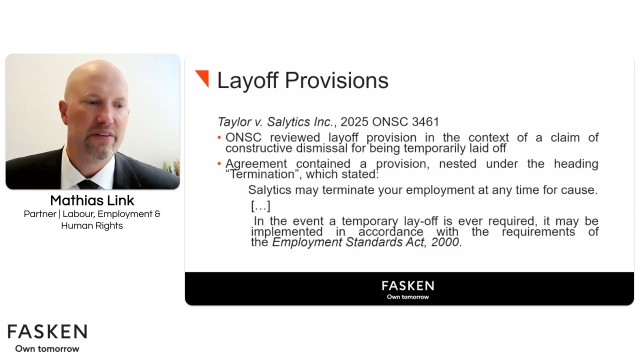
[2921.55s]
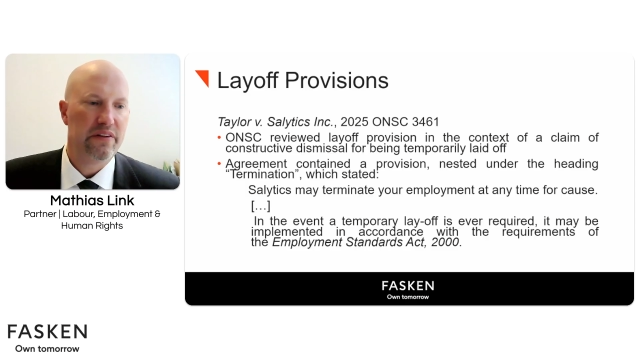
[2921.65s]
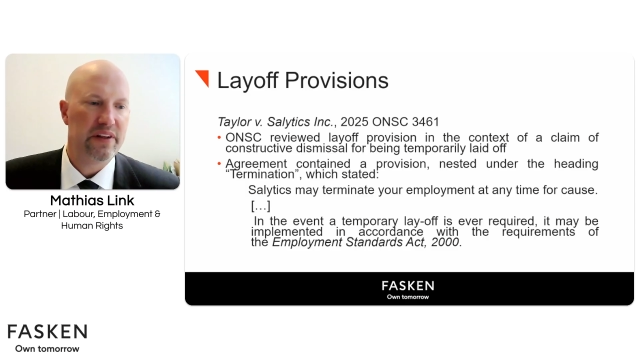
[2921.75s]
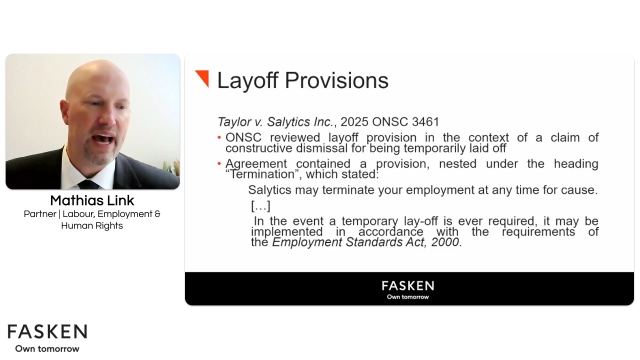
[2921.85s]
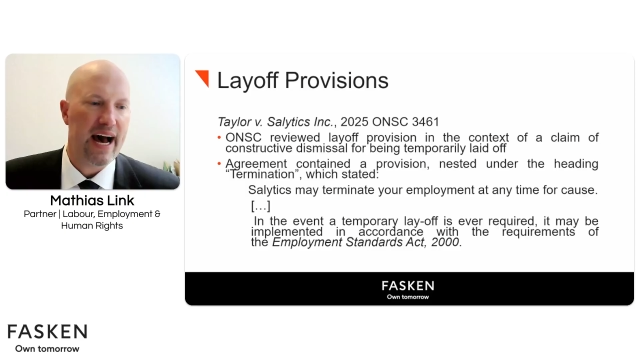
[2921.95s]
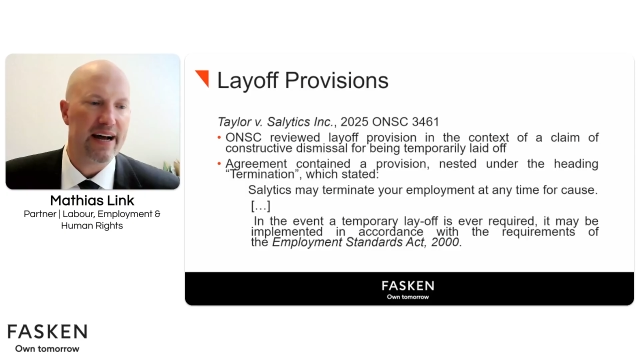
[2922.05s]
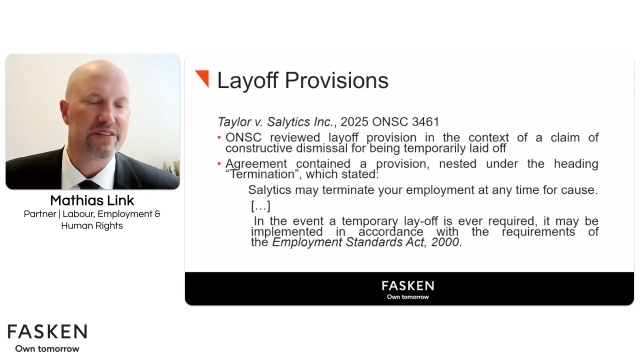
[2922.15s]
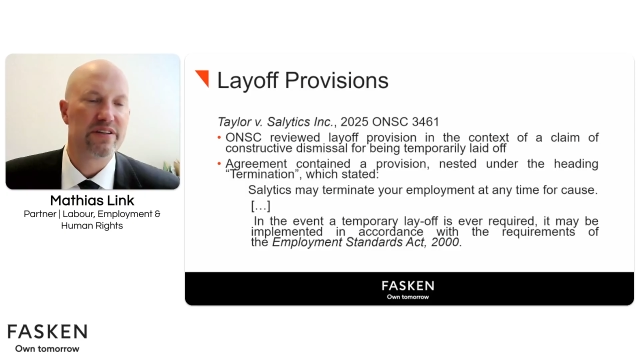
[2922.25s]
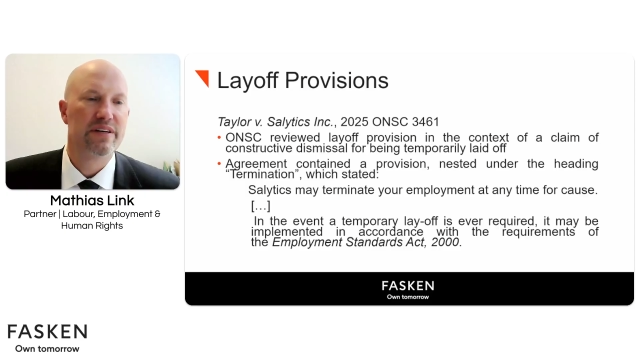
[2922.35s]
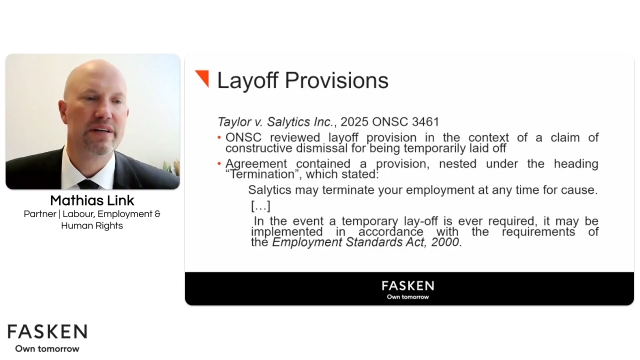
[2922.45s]

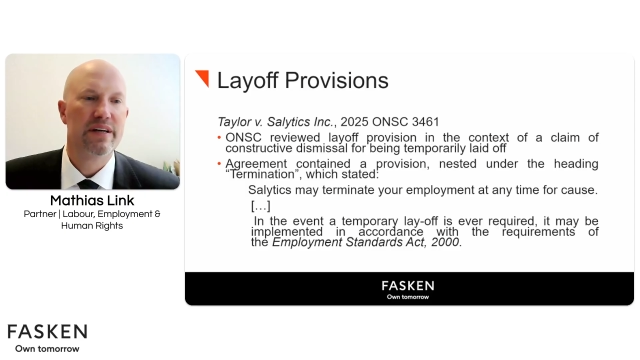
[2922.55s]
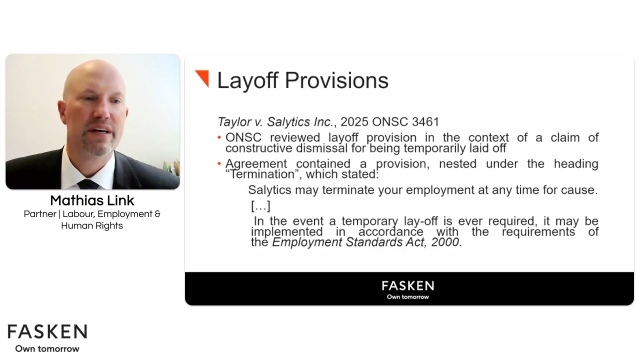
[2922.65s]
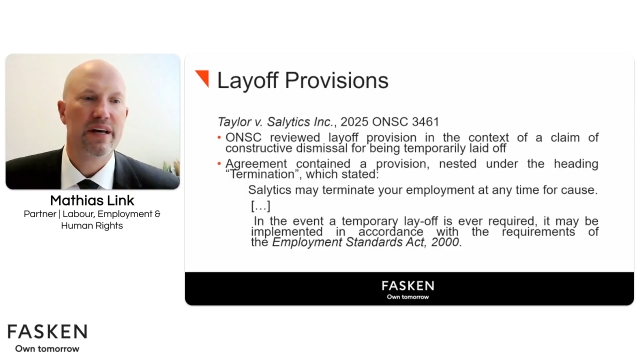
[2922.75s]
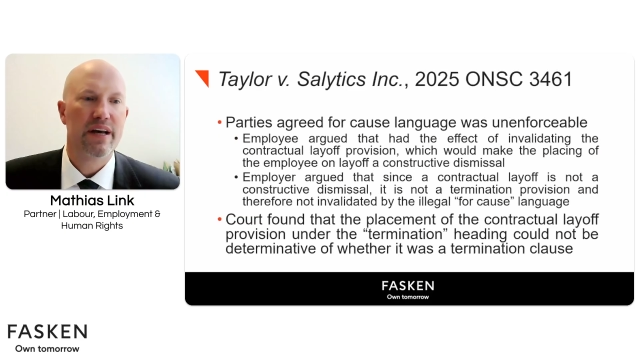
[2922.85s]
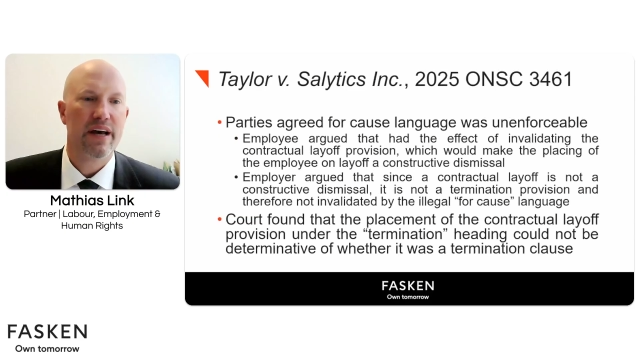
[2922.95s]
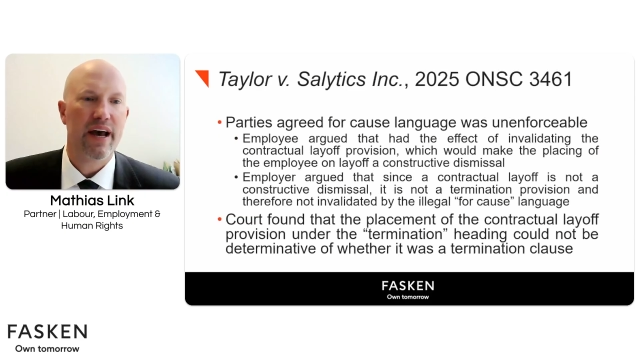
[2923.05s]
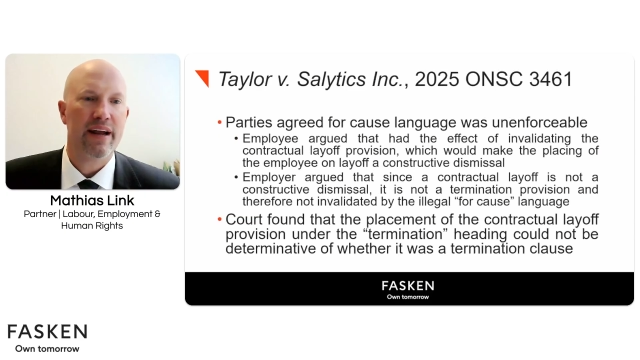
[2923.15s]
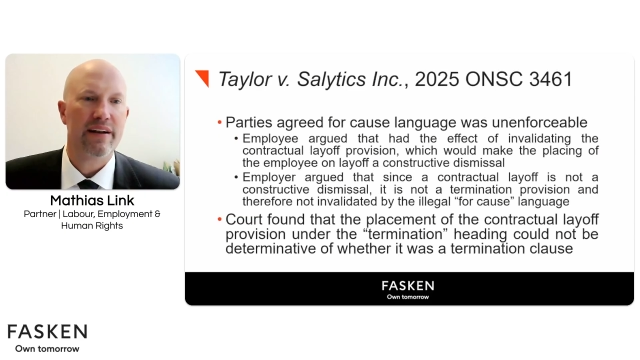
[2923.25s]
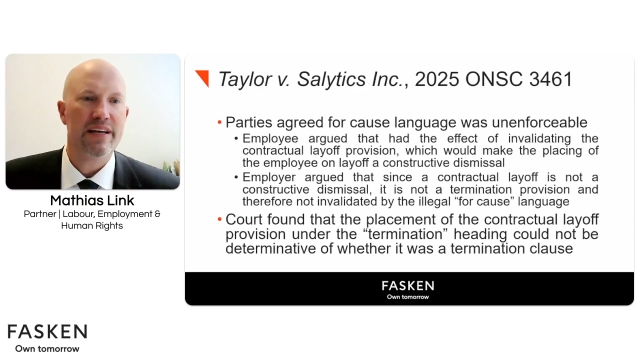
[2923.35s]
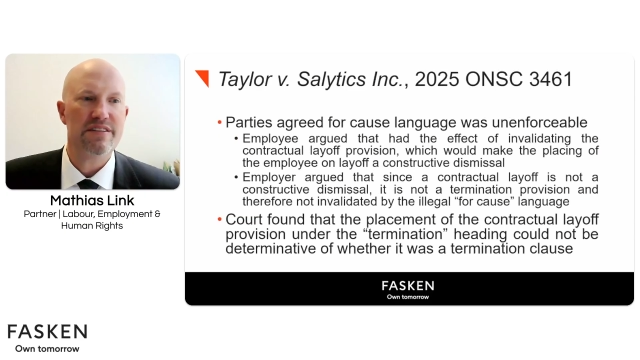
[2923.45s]
that,
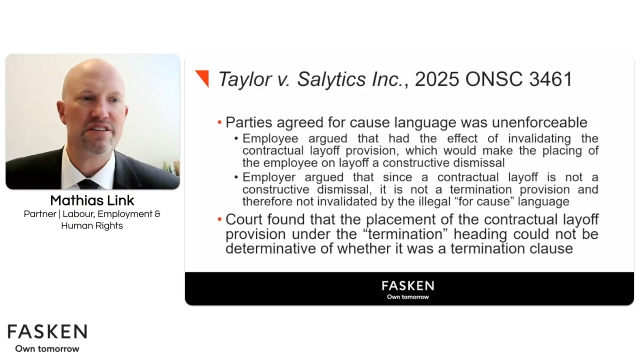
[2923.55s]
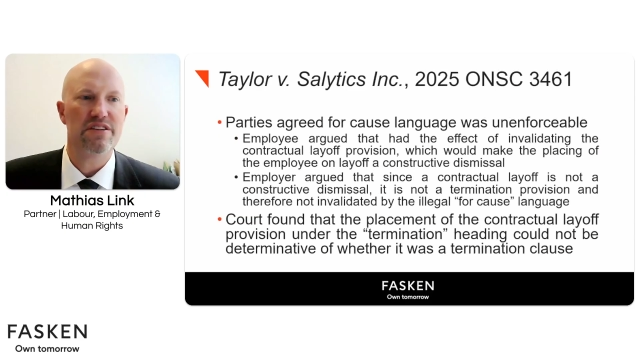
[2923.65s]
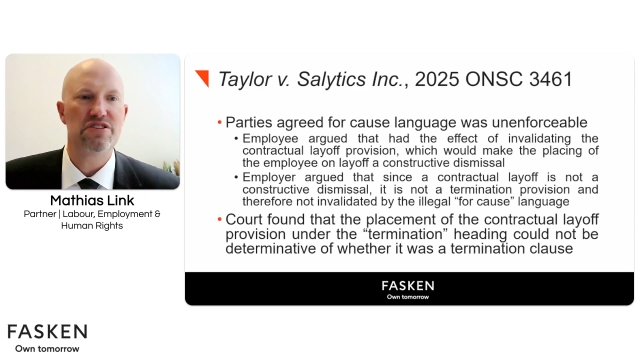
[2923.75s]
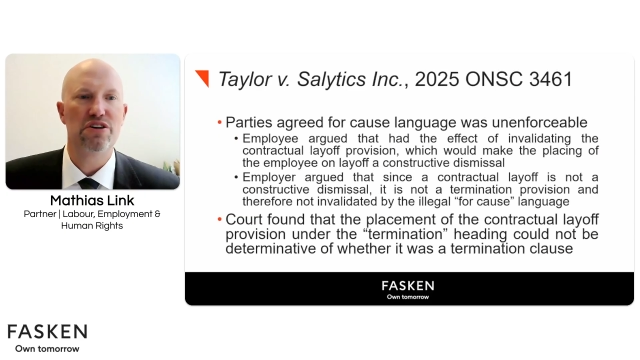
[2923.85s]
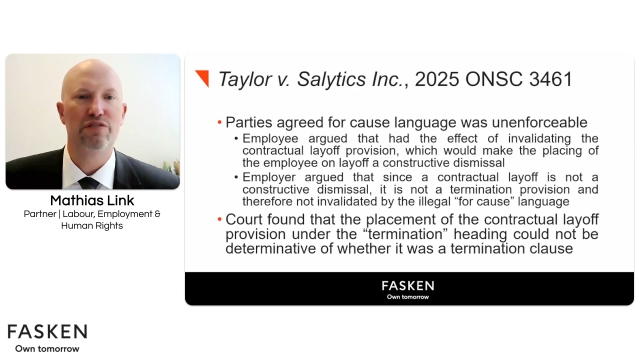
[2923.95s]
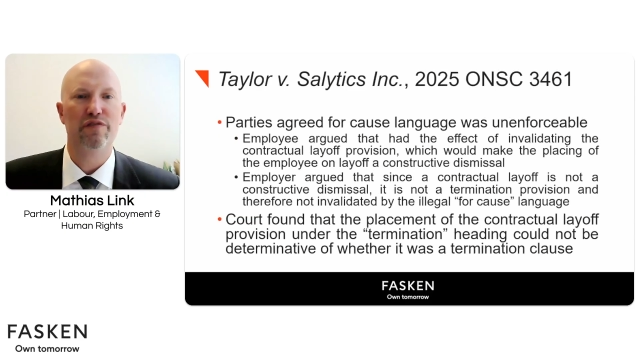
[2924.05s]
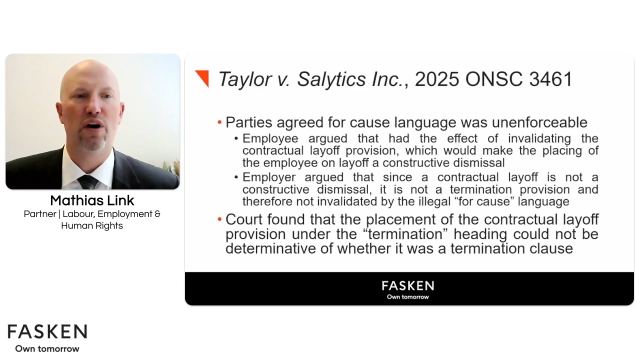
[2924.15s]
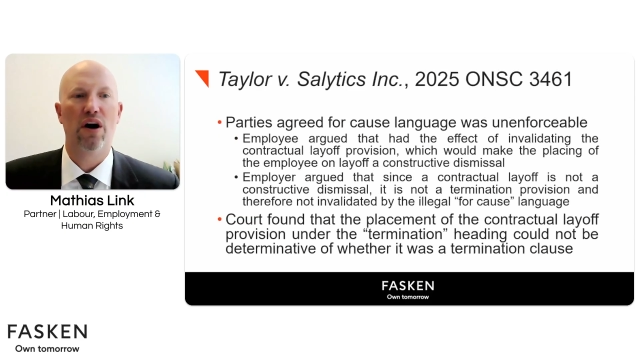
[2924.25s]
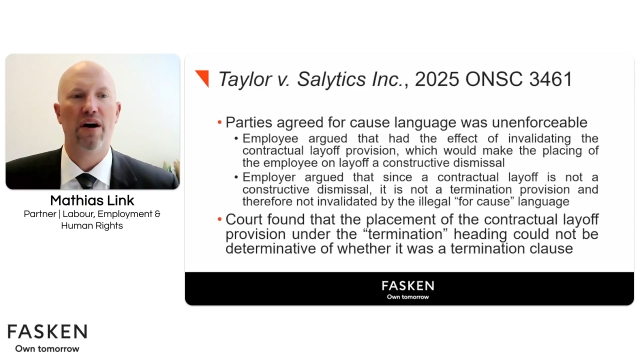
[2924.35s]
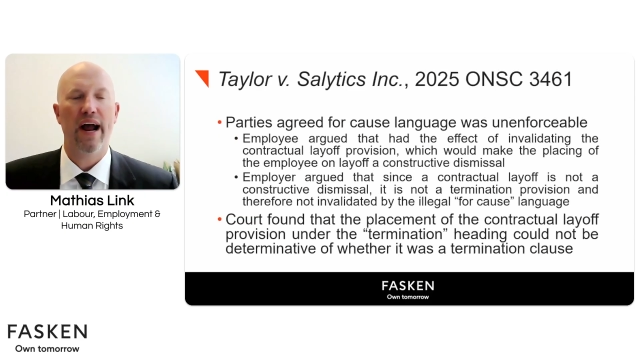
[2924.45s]
at least insofar